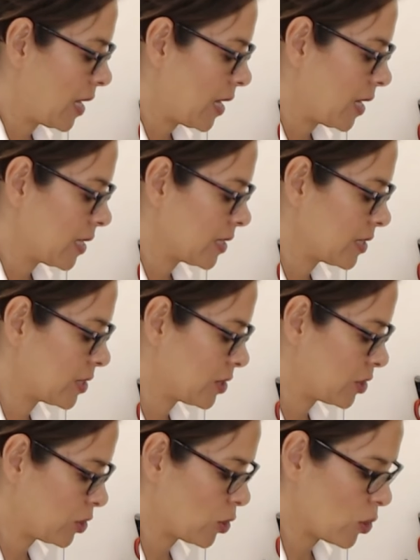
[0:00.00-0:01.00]

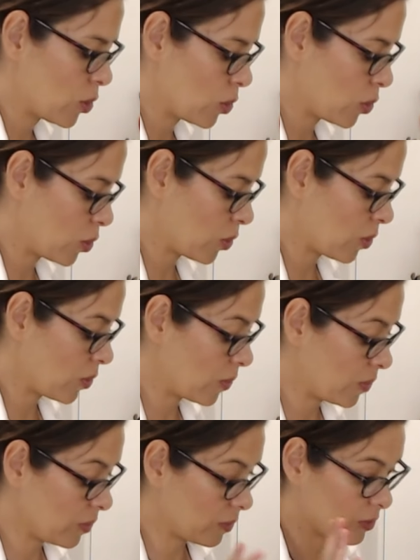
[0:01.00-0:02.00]
So
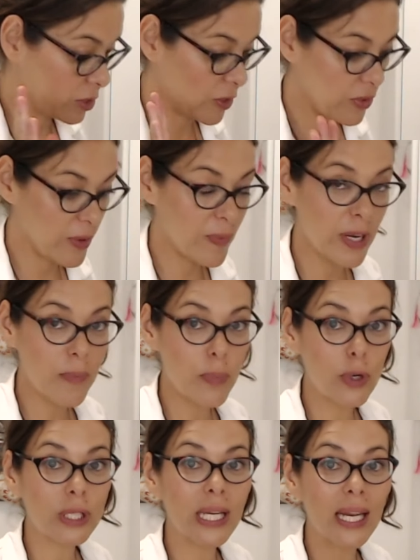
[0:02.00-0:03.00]
something very
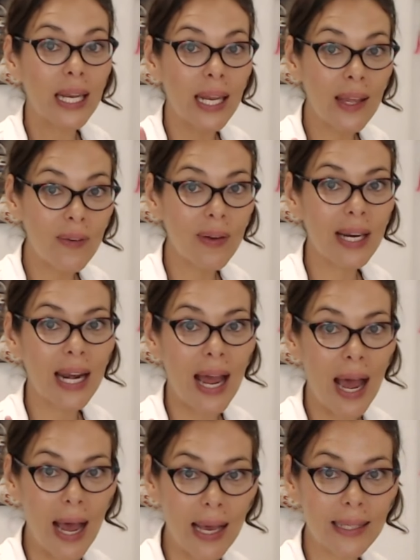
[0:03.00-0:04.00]
important, never
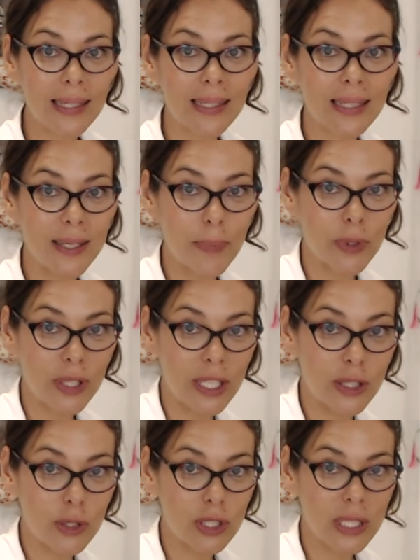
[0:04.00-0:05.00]
add the
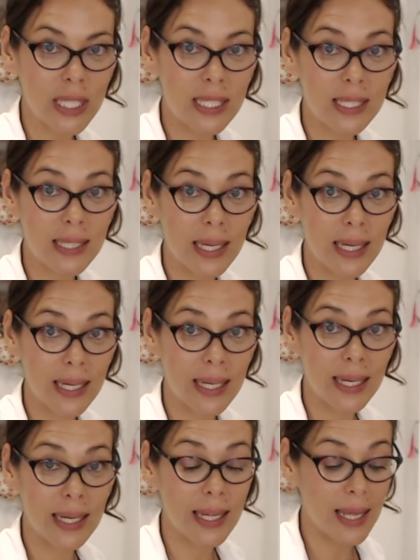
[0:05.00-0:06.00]
potato starch
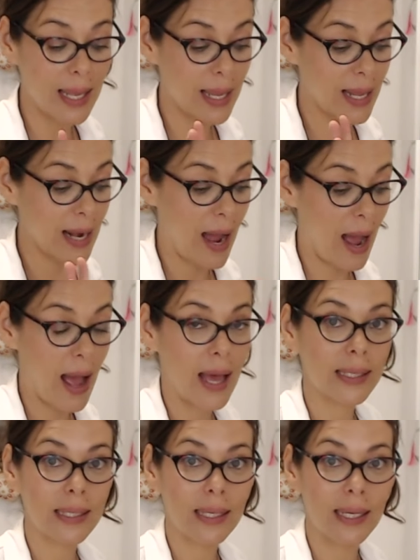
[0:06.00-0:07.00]
directly in hot
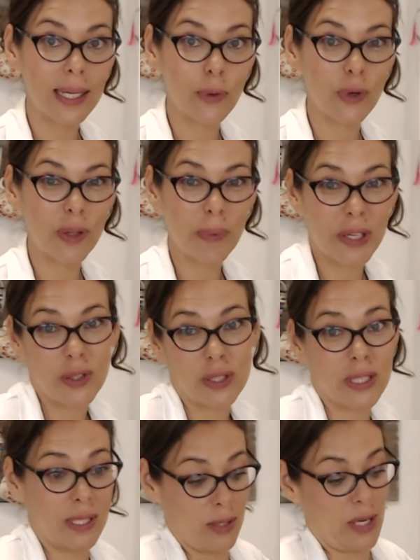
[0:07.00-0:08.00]
liquid because
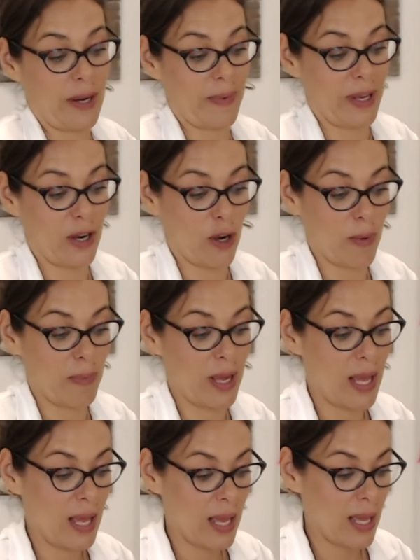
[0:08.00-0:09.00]
it's gonna become
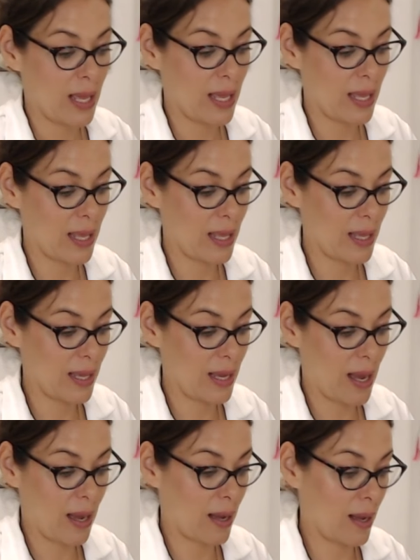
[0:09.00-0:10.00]

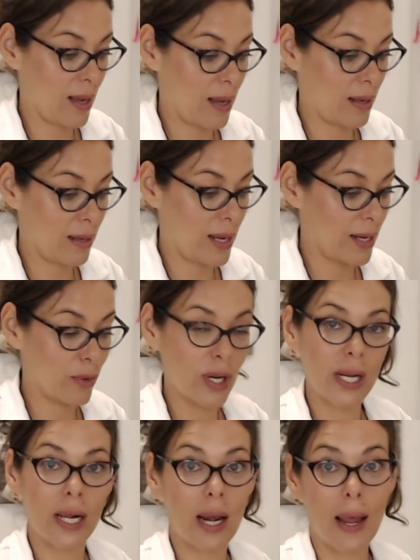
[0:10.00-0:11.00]
like
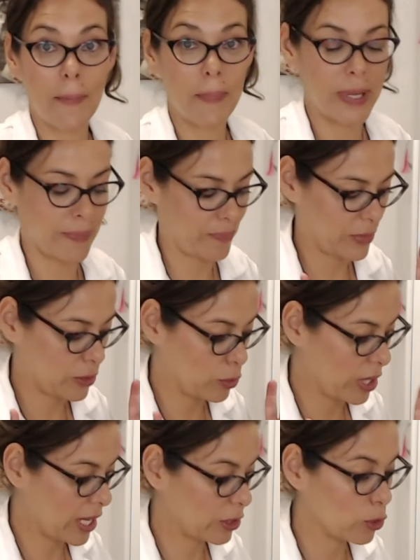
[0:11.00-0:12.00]
really clumpy. We
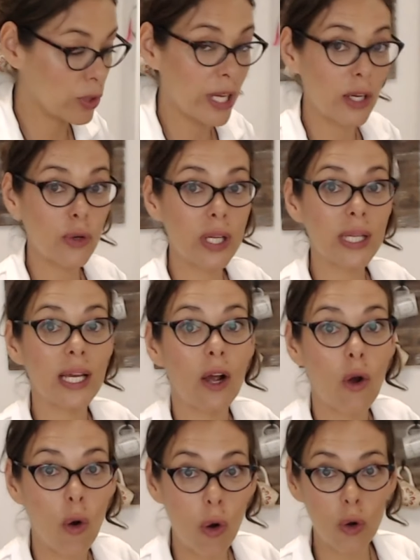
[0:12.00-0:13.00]
have to dilute it in
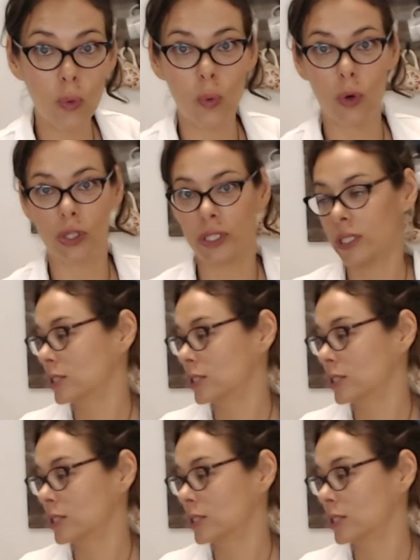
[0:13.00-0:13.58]
cold water.